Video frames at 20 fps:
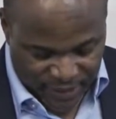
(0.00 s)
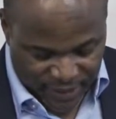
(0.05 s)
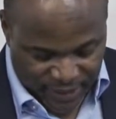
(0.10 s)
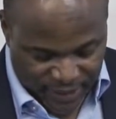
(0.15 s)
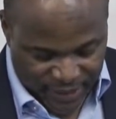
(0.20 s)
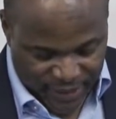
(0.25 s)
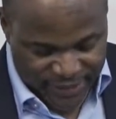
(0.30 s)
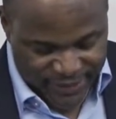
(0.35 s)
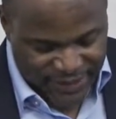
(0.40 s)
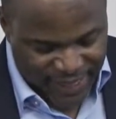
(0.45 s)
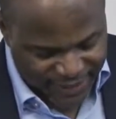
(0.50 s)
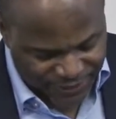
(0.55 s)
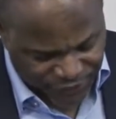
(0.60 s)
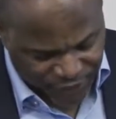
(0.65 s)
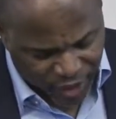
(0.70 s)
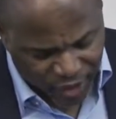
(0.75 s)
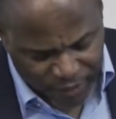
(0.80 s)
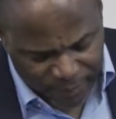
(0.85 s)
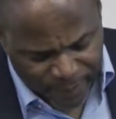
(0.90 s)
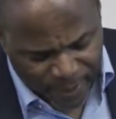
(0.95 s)
And as I
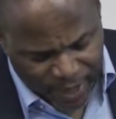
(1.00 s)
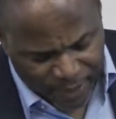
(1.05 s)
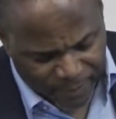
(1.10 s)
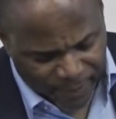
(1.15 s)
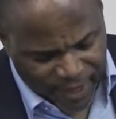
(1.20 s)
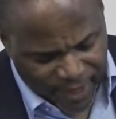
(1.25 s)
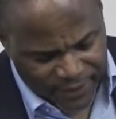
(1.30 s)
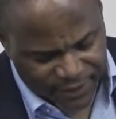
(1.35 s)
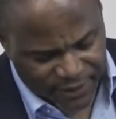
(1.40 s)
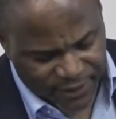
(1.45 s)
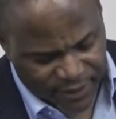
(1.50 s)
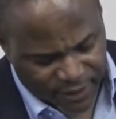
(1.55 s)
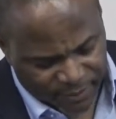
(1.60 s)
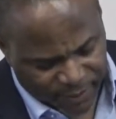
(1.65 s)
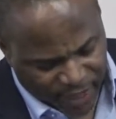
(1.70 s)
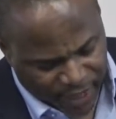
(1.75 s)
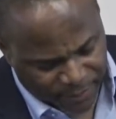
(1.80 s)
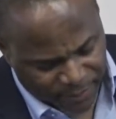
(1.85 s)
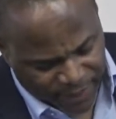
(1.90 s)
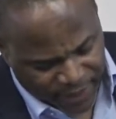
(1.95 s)
thought about my dilemma,
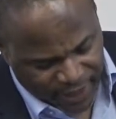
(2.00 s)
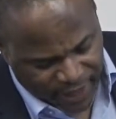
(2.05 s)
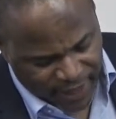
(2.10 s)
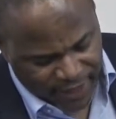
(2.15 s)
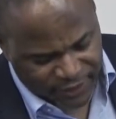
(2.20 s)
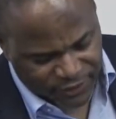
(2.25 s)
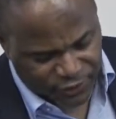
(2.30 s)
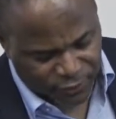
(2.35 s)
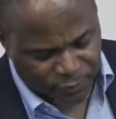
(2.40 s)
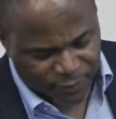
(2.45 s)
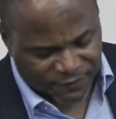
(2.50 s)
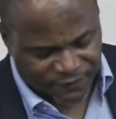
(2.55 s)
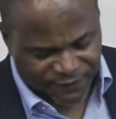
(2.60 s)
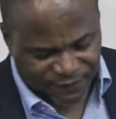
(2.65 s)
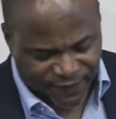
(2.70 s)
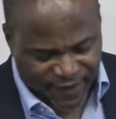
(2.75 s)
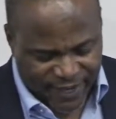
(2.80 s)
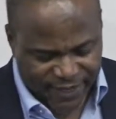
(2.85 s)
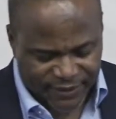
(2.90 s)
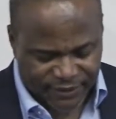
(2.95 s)
I began to
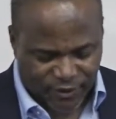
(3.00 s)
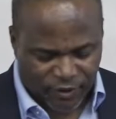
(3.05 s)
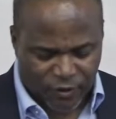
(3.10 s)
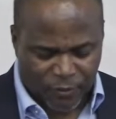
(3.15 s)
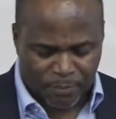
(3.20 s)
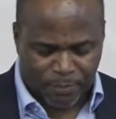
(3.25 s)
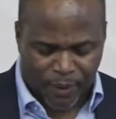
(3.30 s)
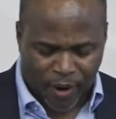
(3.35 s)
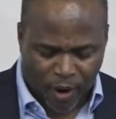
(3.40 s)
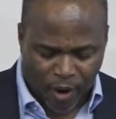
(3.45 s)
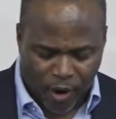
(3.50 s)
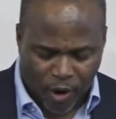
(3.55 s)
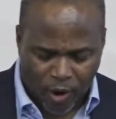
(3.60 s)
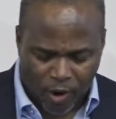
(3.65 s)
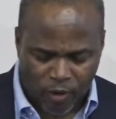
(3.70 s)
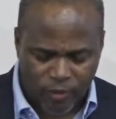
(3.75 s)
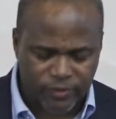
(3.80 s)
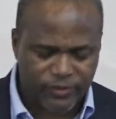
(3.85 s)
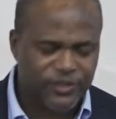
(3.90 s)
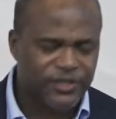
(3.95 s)
reflect on
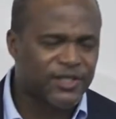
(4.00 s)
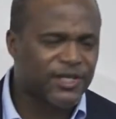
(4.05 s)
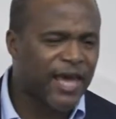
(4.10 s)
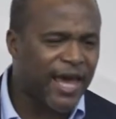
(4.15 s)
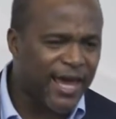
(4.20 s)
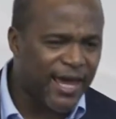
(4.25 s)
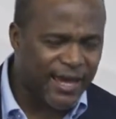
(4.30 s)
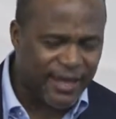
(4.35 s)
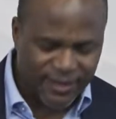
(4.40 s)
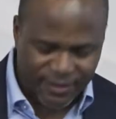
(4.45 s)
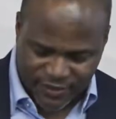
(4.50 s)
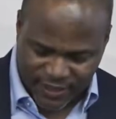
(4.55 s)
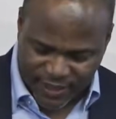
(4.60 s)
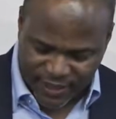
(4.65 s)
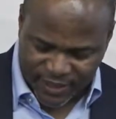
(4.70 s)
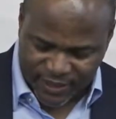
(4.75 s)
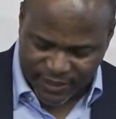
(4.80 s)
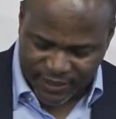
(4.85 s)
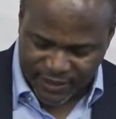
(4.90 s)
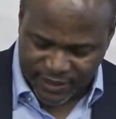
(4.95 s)
Paul's
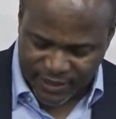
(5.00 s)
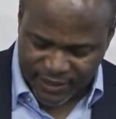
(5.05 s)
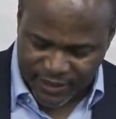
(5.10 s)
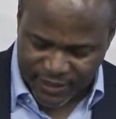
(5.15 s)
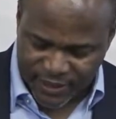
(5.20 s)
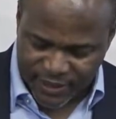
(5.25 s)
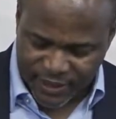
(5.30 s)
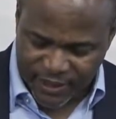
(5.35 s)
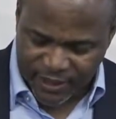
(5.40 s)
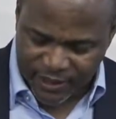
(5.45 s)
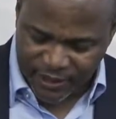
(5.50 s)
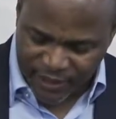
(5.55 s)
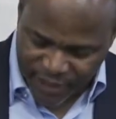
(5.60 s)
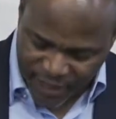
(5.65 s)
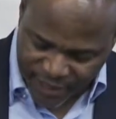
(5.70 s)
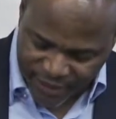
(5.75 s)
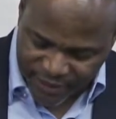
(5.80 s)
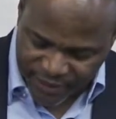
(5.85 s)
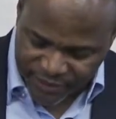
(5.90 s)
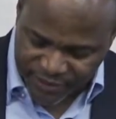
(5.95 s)
scathing
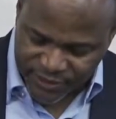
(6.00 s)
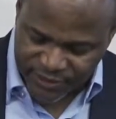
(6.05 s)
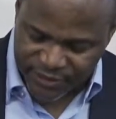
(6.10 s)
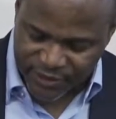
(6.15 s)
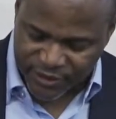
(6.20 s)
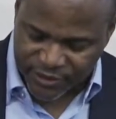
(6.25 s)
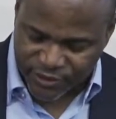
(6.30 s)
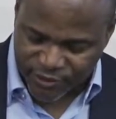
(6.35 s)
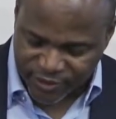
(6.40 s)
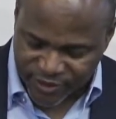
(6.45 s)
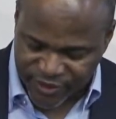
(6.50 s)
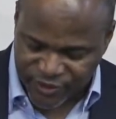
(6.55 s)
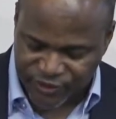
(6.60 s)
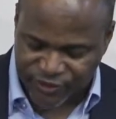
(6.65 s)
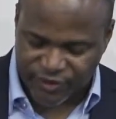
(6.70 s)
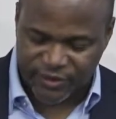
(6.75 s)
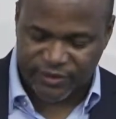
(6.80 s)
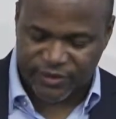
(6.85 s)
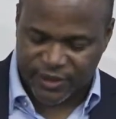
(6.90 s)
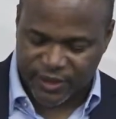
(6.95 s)
letter to the
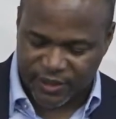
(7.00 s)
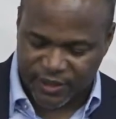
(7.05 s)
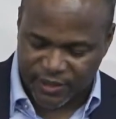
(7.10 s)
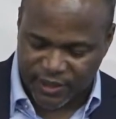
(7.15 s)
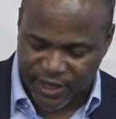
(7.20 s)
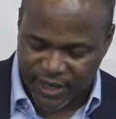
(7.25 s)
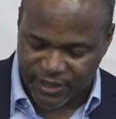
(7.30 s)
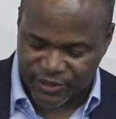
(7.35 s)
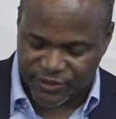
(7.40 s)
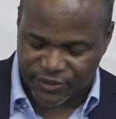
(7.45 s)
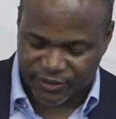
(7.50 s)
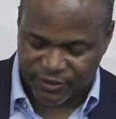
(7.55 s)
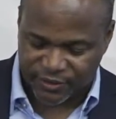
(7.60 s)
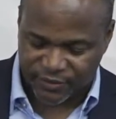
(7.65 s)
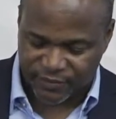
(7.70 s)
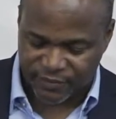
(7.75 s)
Christians in Galatia.